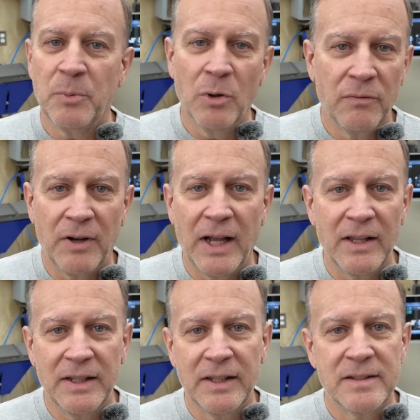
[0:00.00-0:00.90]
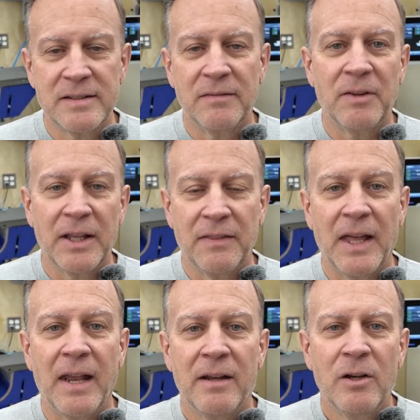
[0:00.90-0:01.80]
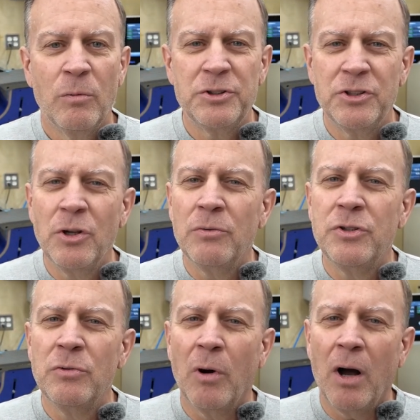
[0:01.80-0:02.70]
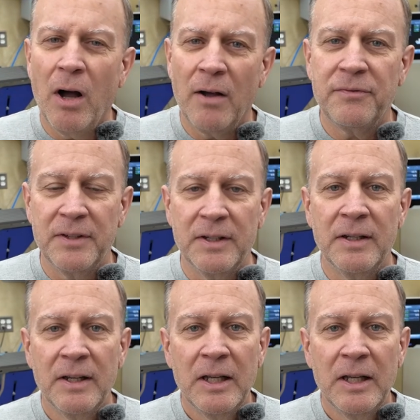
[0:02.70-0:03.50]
profiling and stuff like that, which you don't do often.